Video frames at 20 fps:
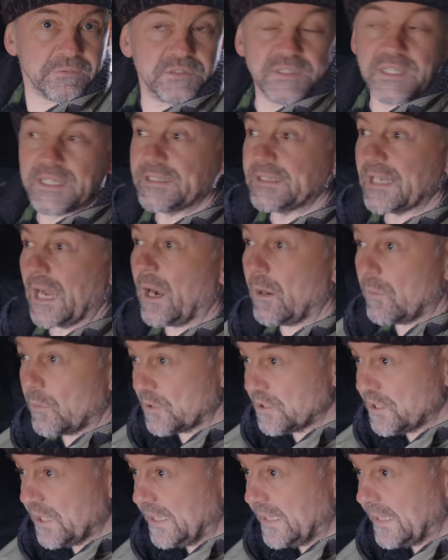six
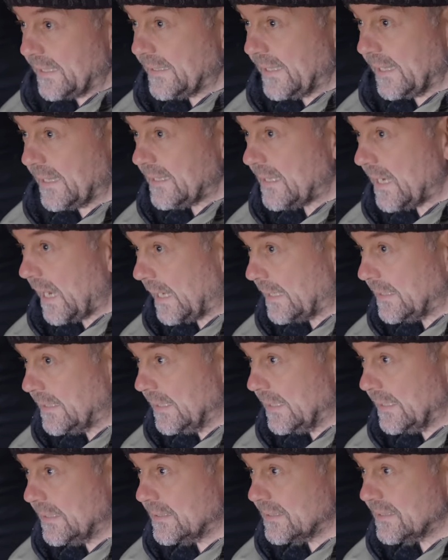hours in a tent like
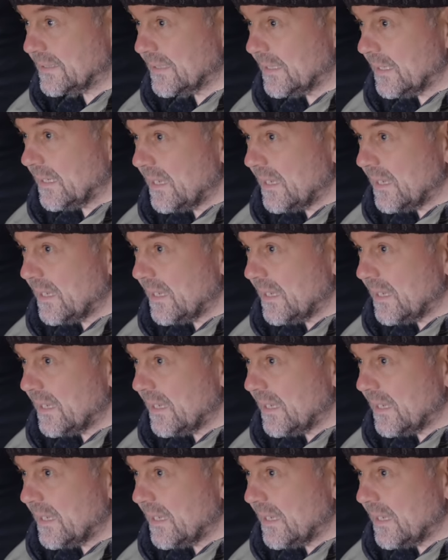this